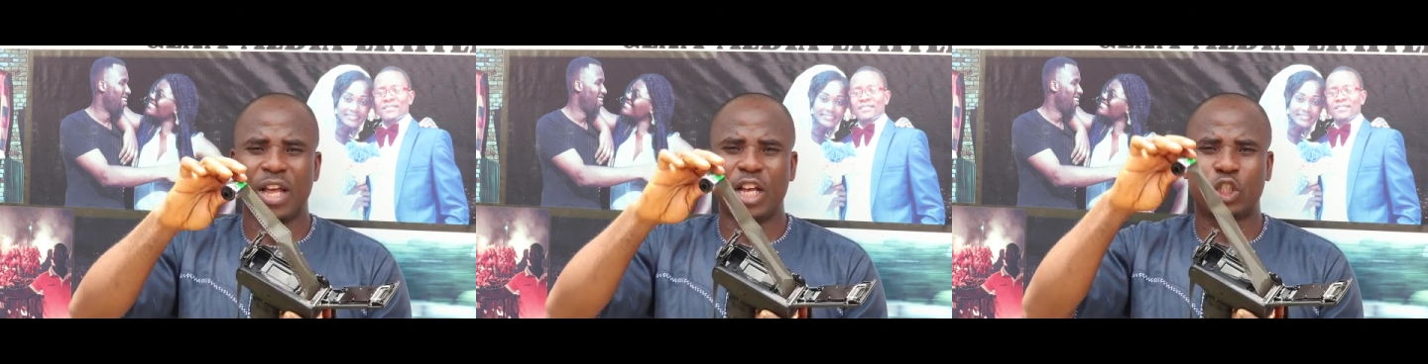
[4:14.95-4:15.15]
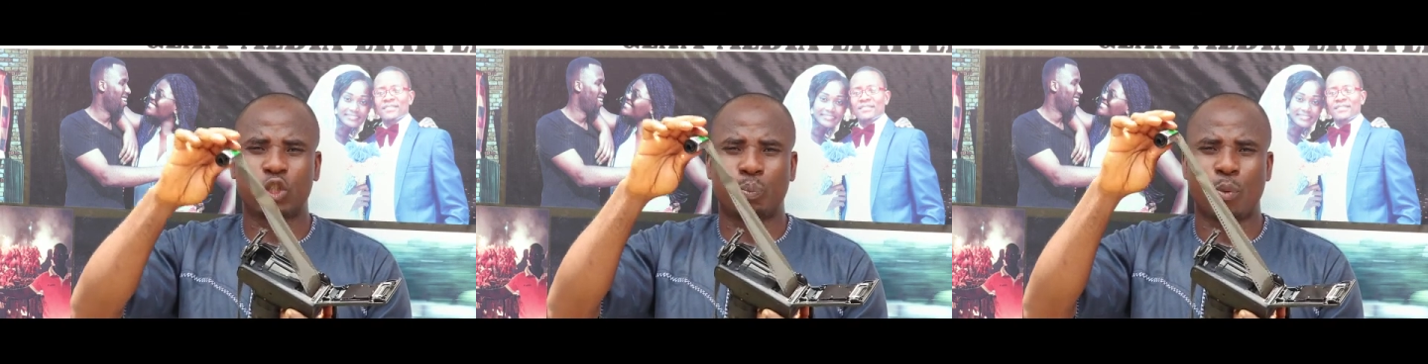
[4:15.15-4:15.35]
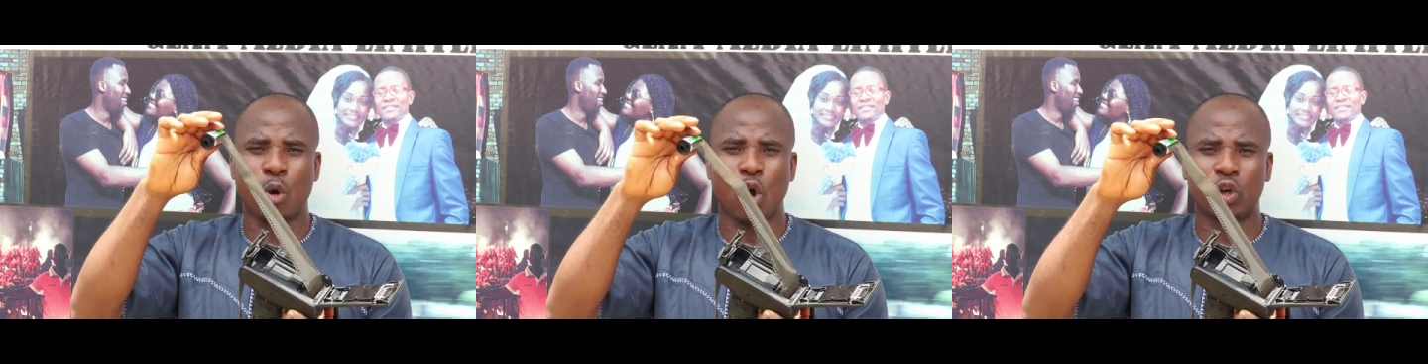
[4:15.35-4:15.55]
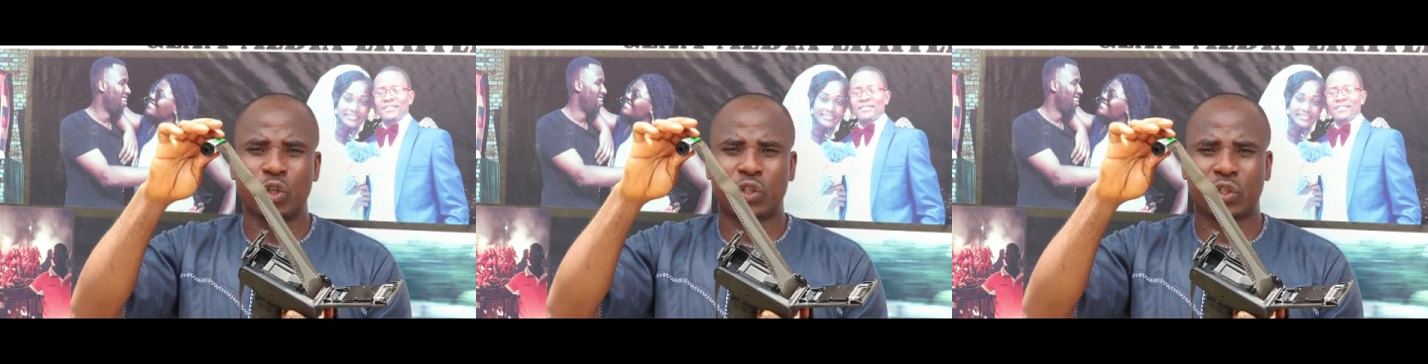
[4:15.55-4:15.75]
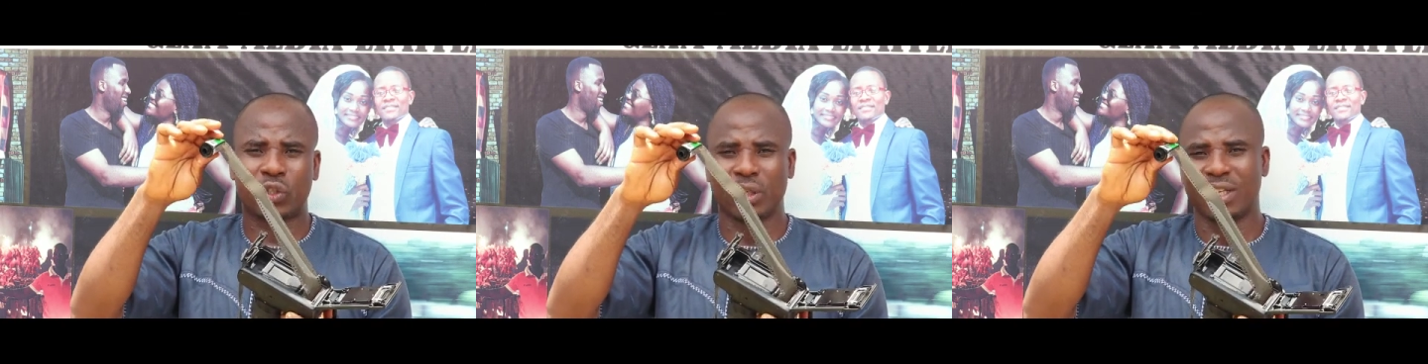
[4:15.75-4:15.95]

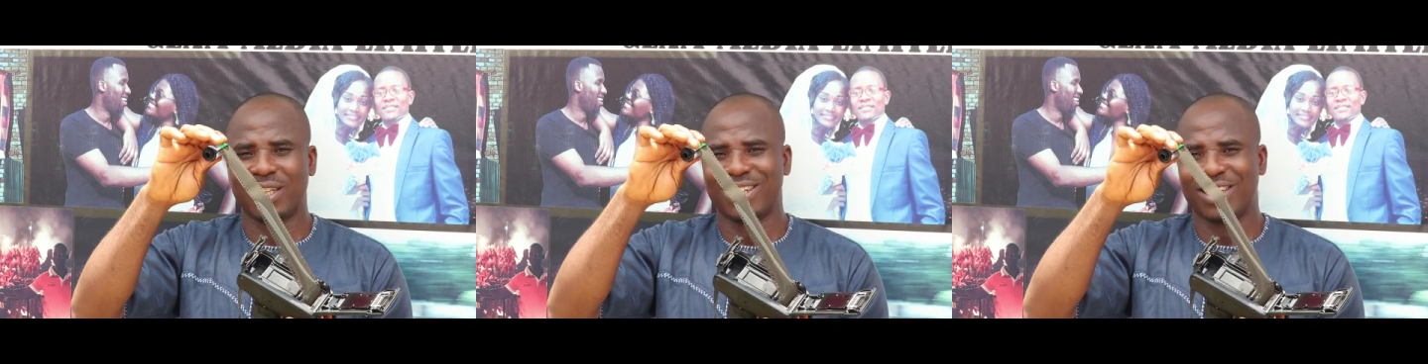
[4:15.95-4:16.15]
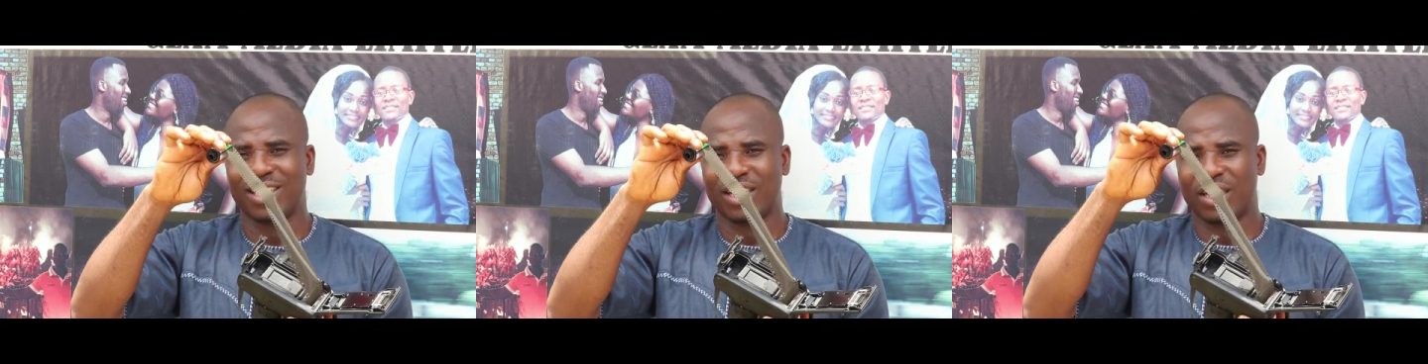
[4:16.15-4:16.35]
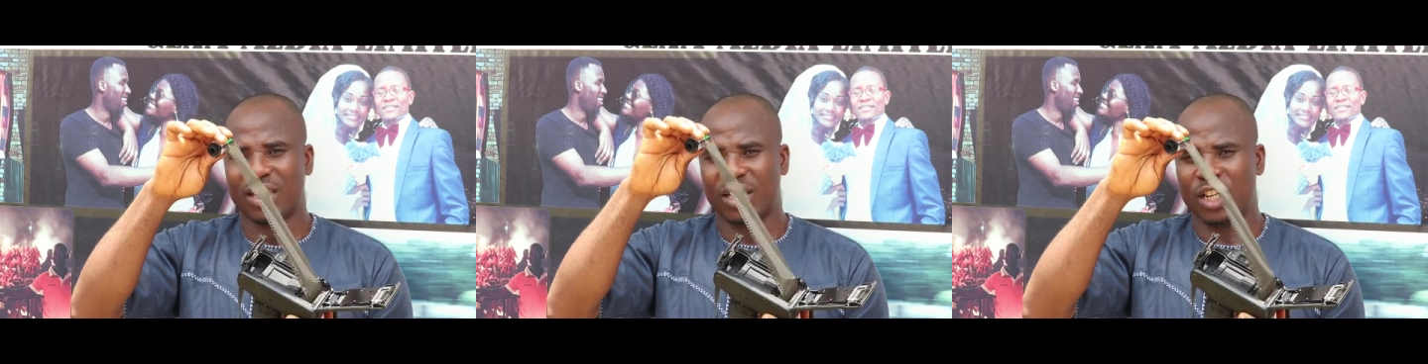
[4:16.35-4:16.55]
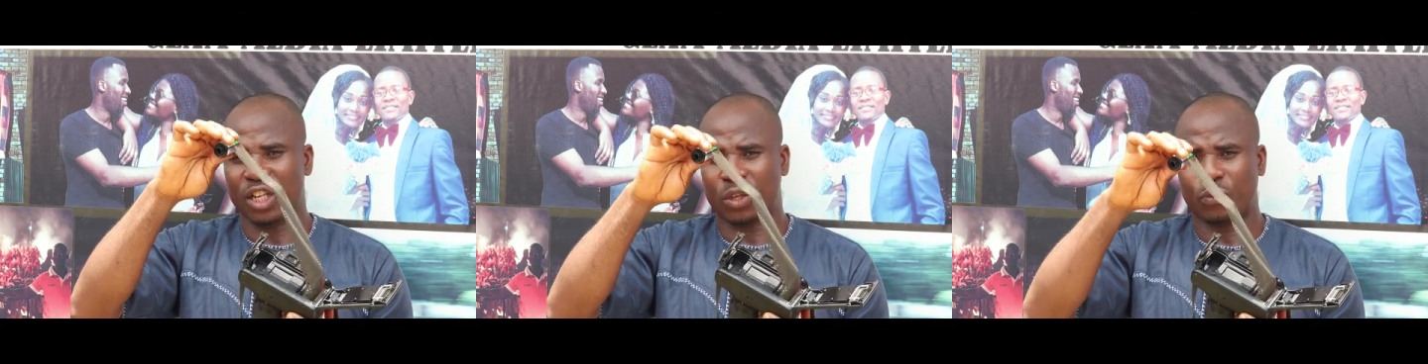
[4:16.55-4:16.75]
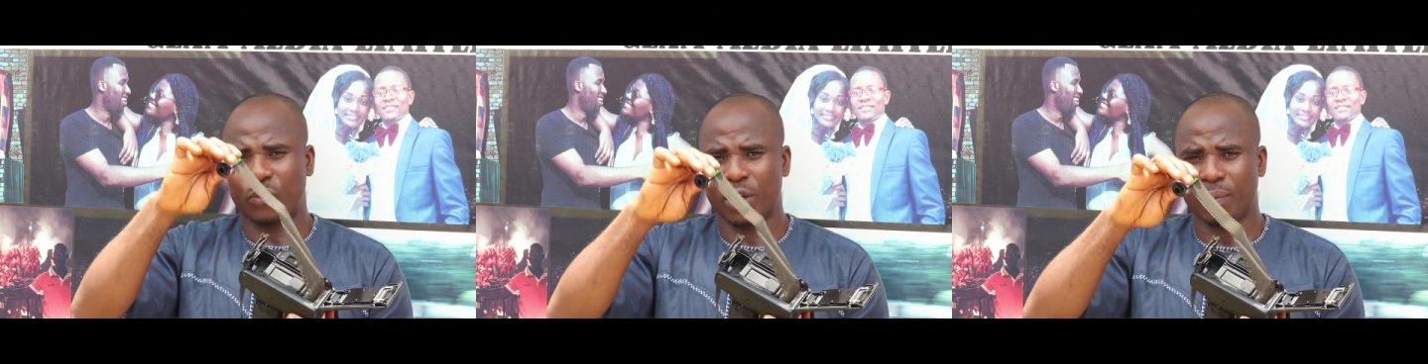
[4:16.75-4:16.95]
exposed
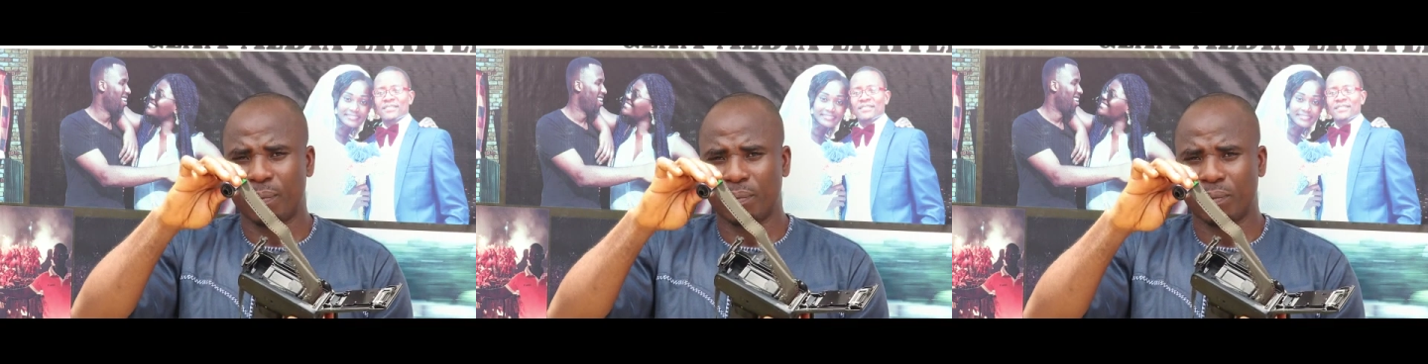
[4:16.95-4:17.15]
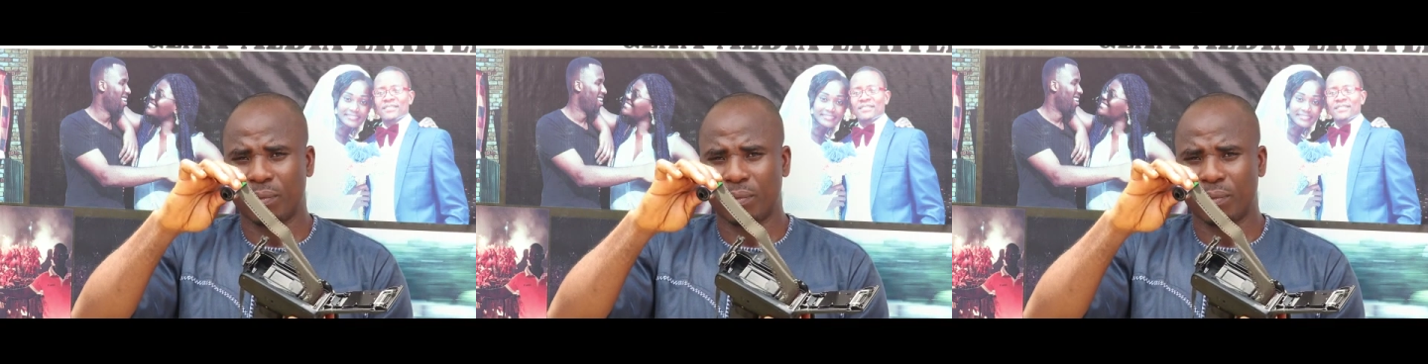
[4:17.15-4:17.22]
this film.